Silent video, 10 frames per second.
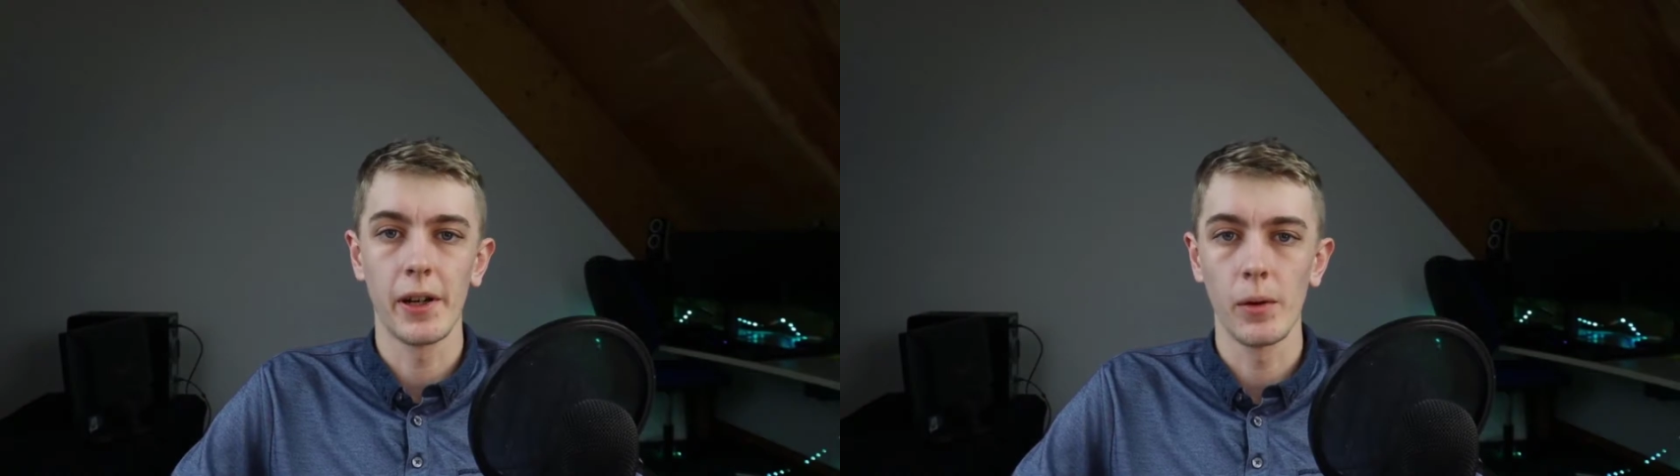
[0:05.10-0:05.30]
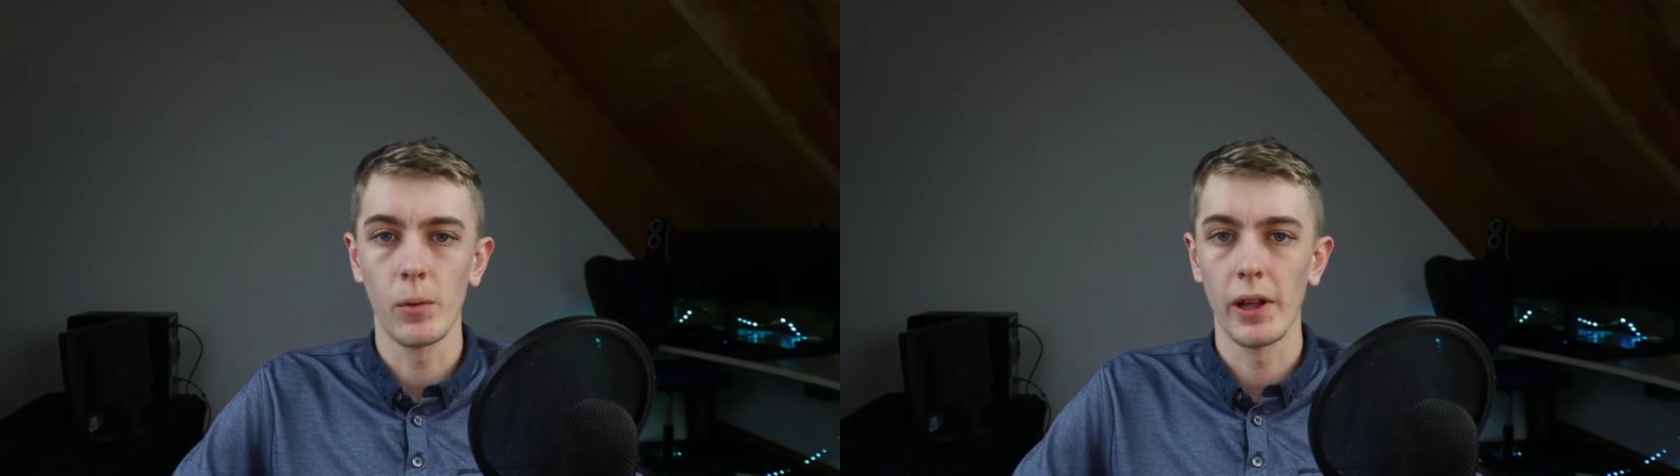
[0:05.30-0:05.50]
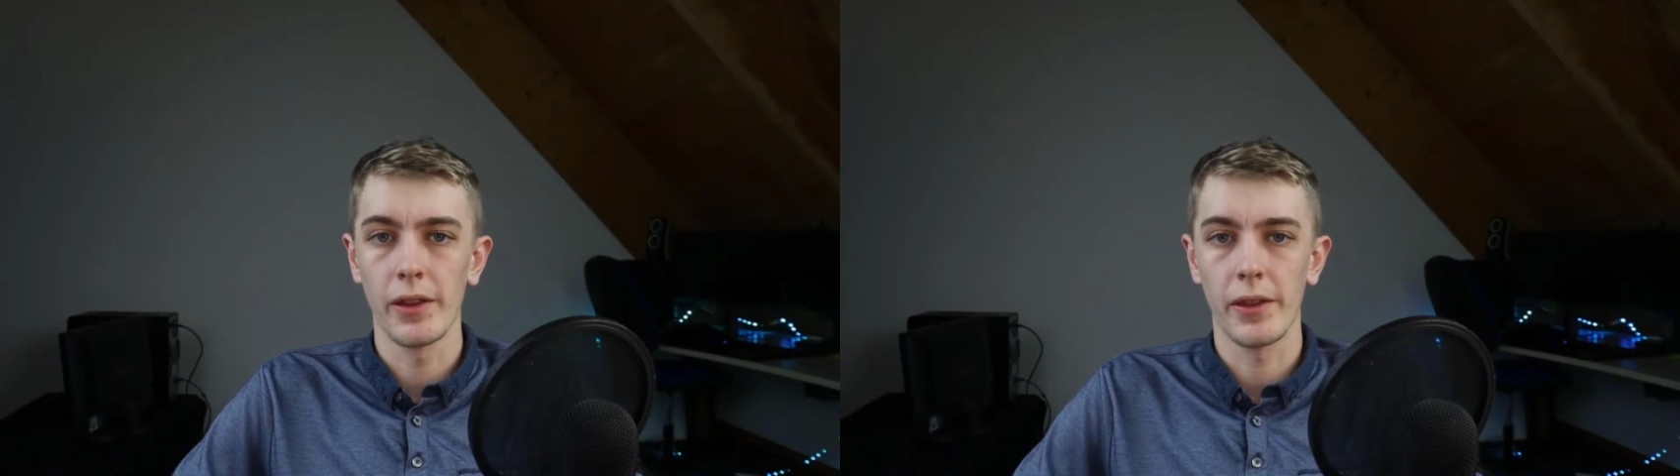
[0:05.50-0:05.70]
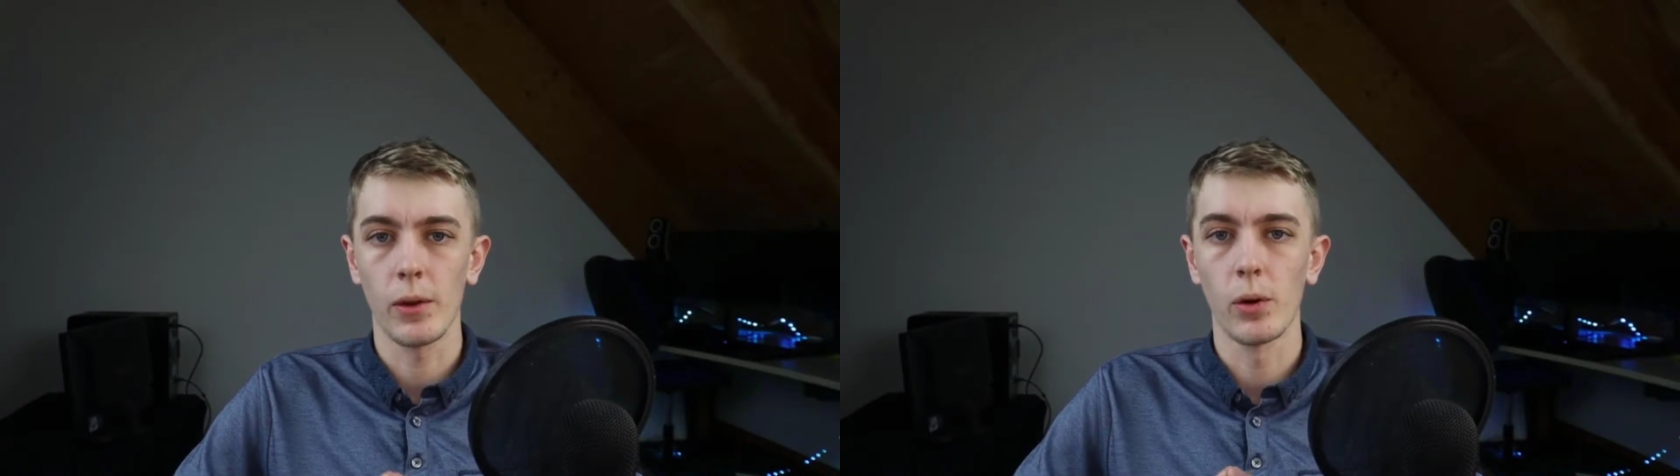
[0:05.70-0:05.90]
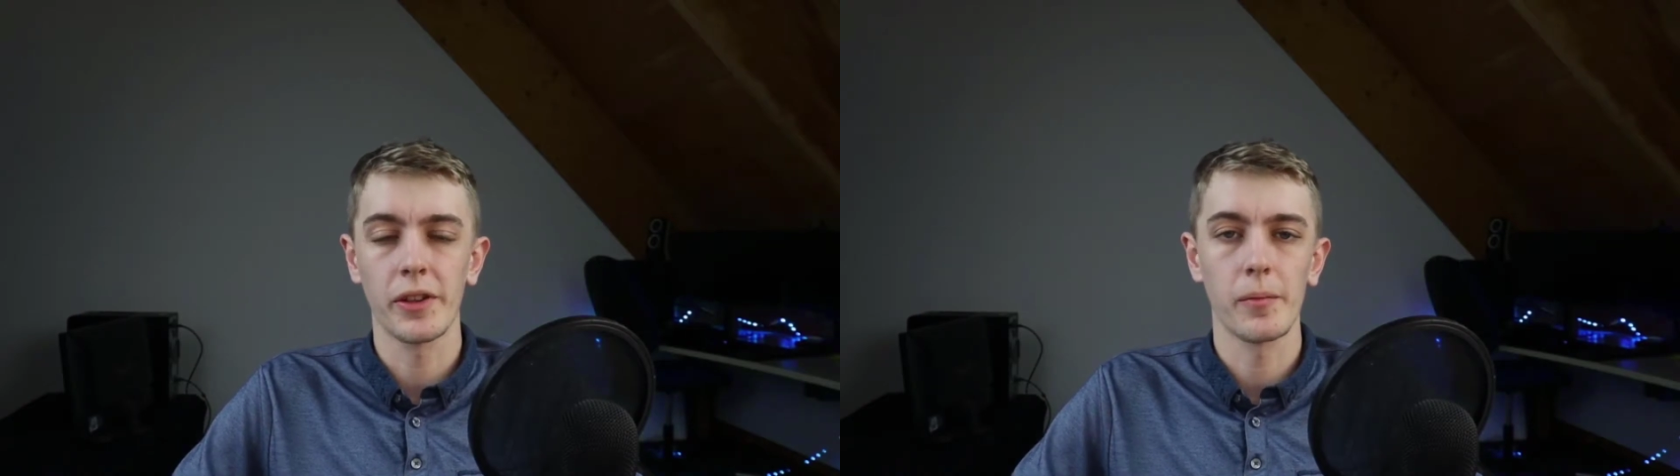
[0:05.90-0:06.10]
with
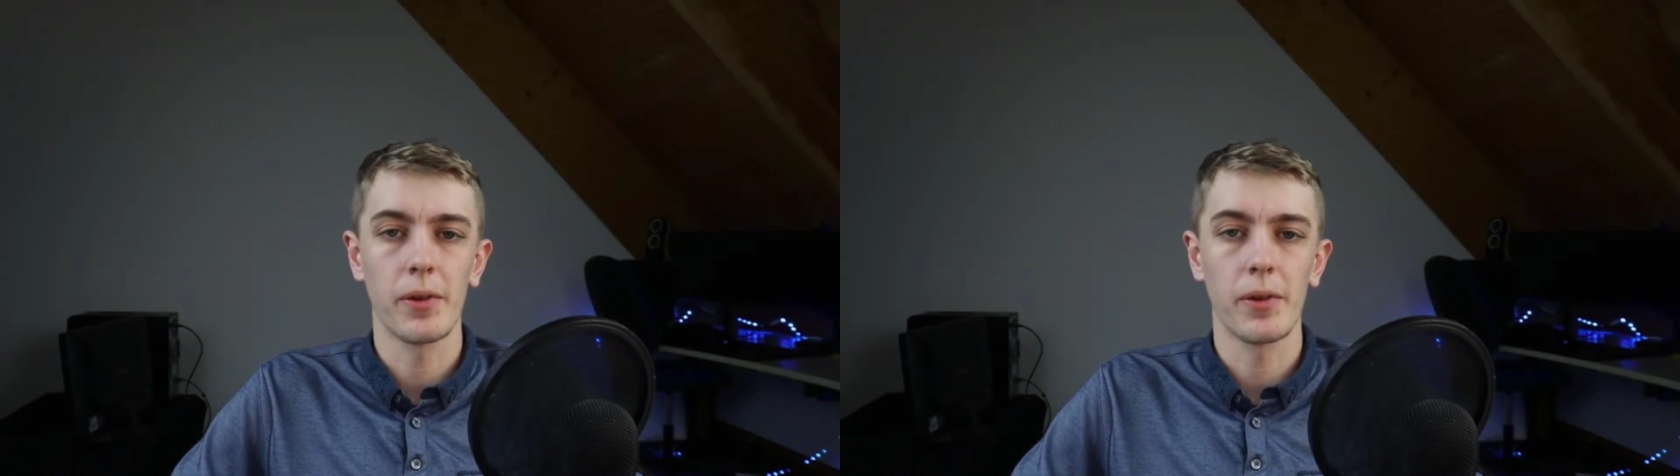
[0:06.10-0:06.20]
awesome